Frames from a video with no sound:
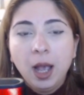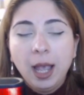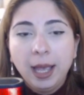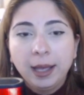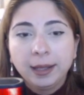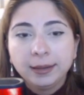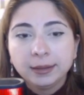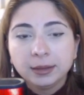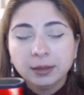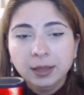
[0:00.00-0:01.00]

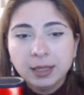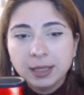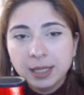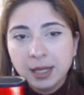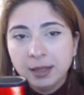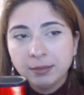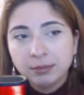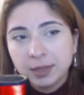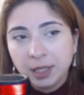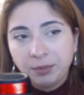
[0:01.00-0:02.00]
And let's say
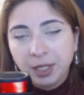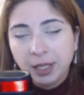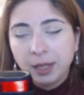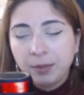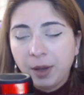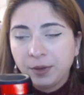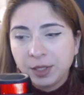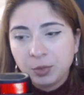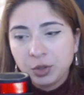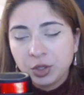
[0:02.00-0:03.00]
something about
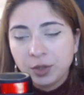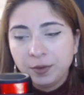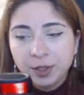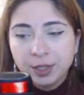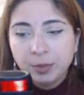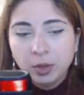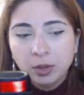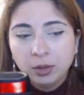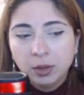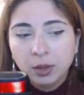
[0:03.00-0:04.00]
this position. First of all,